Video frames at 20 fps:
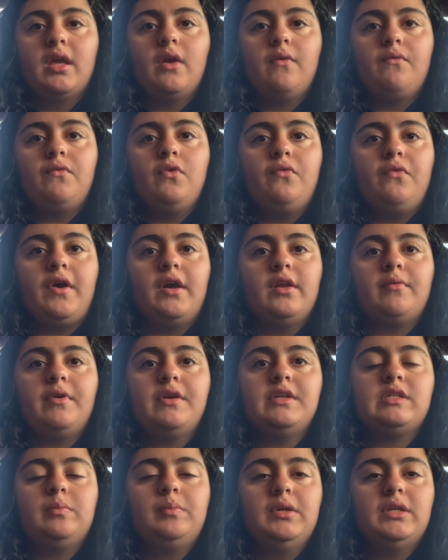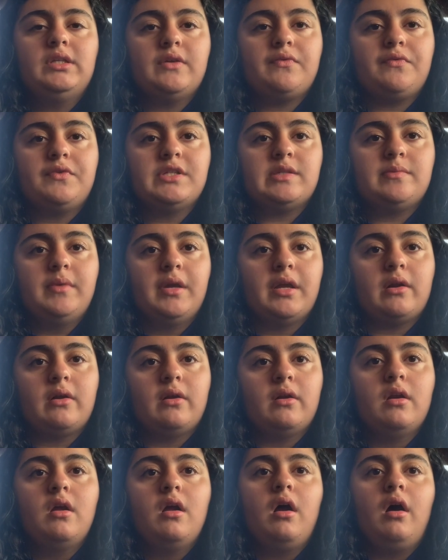If you find ways to be a difference maker,
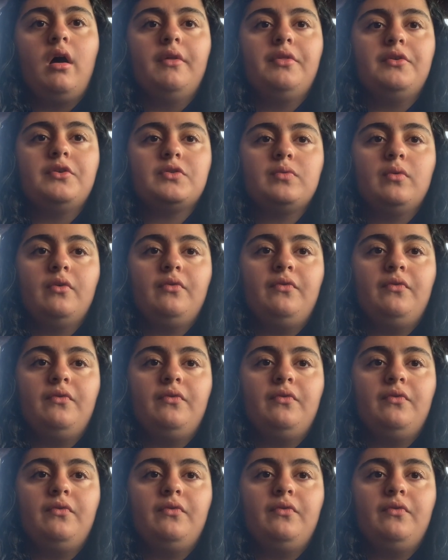others will